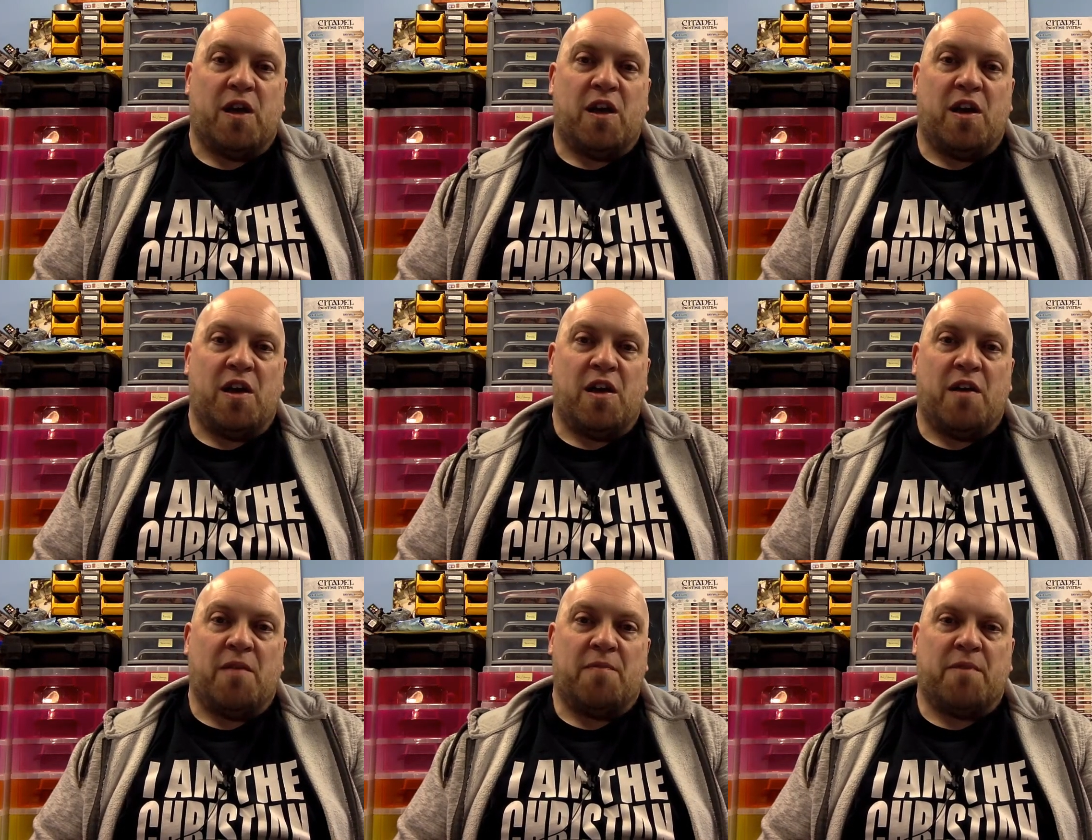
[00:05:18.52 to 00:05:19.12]

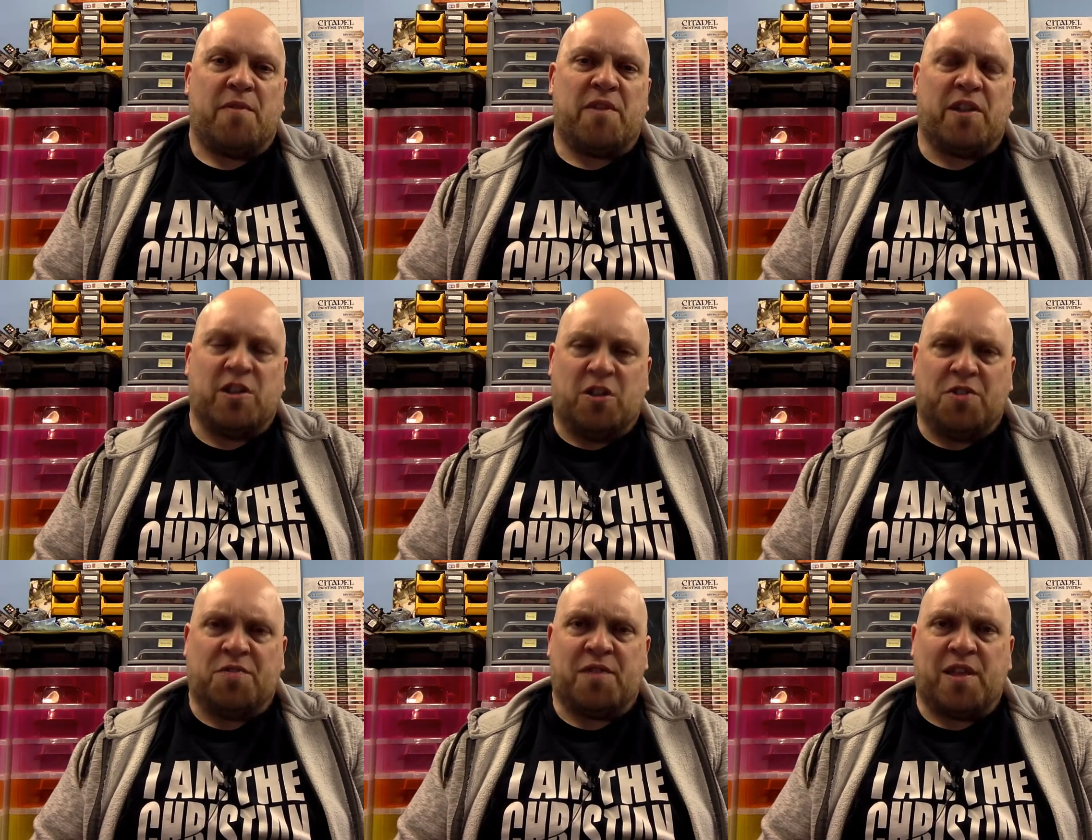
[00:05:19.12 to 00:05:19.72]
I think a
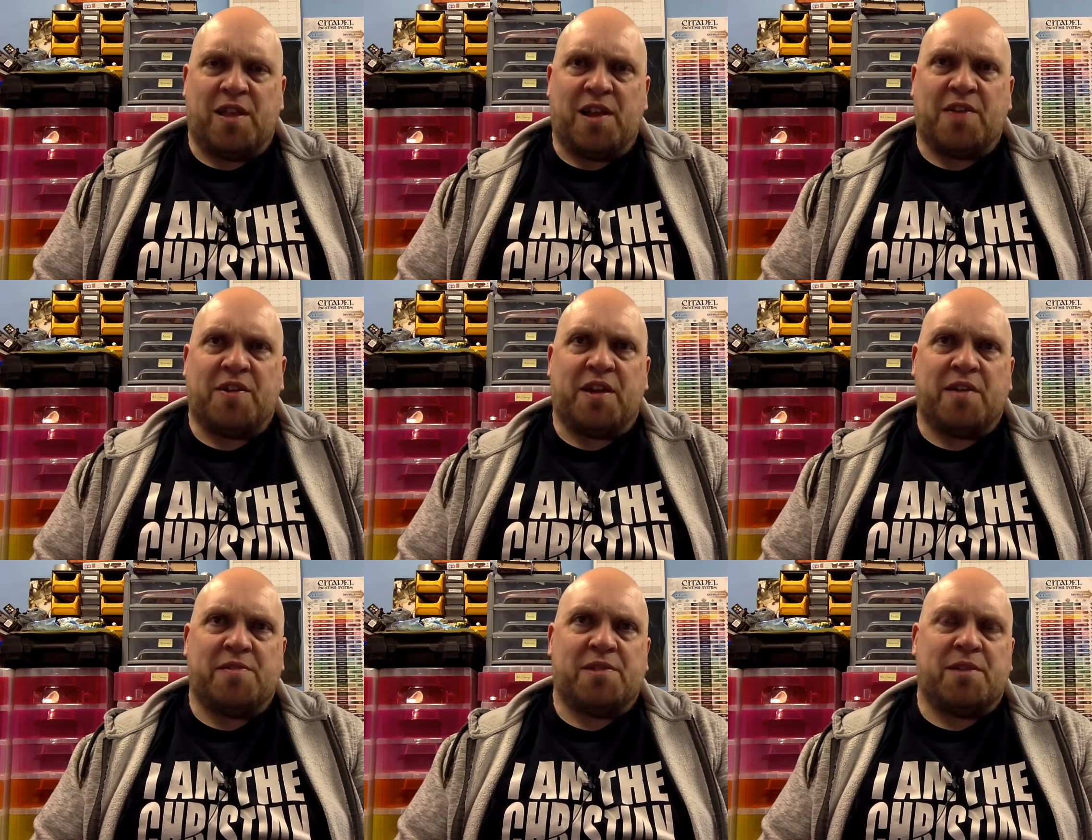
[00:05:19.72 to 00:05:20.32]
lot of Lego
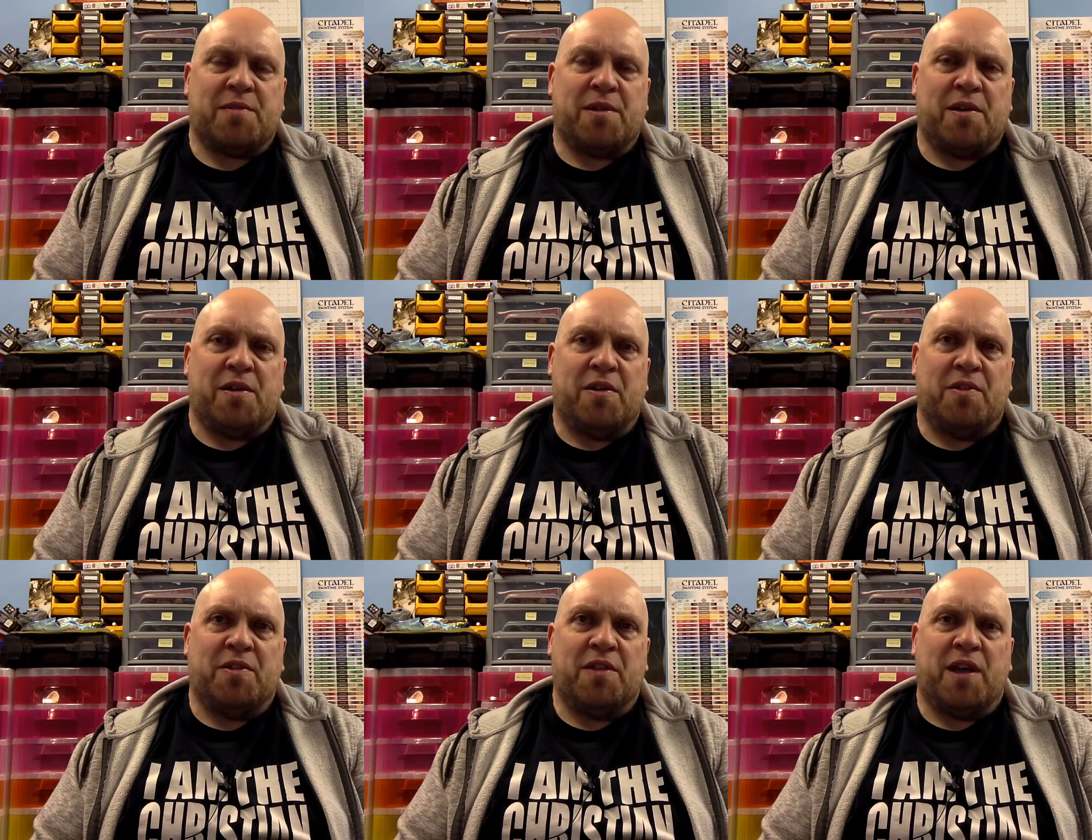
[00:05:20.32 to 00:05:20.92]
games came out
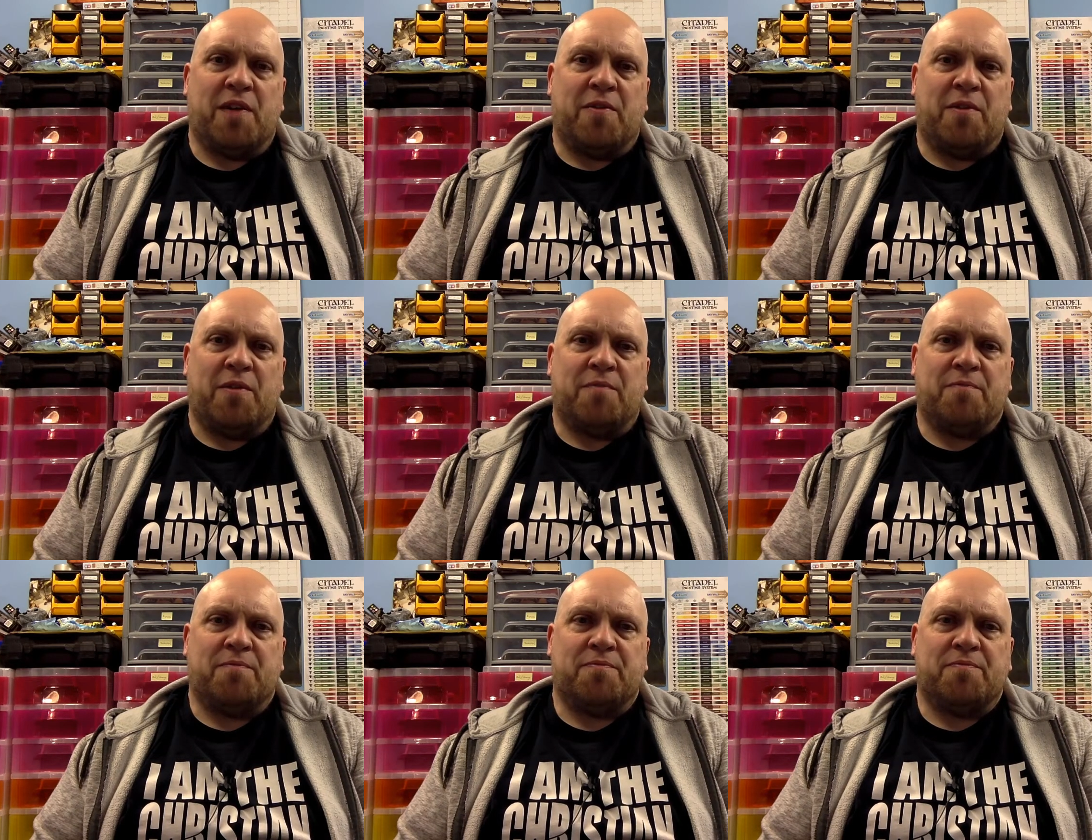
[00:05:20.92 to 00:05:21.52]
on that
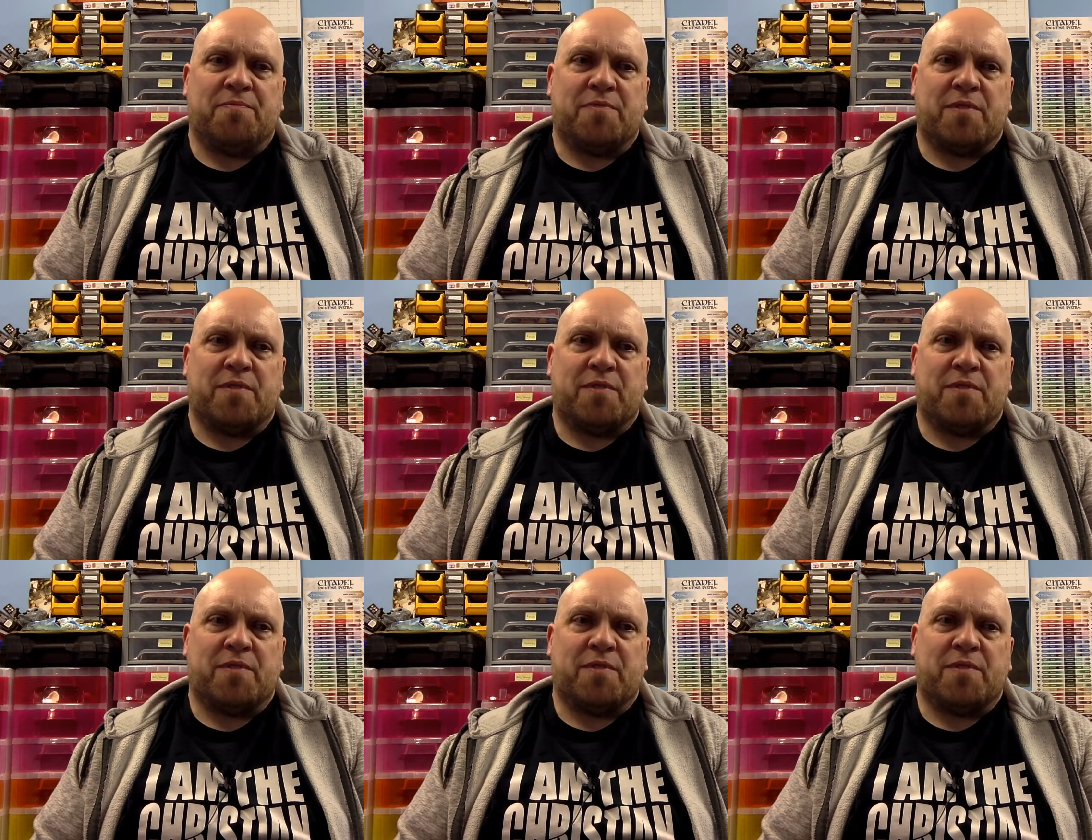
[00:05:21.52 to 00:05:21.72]
one,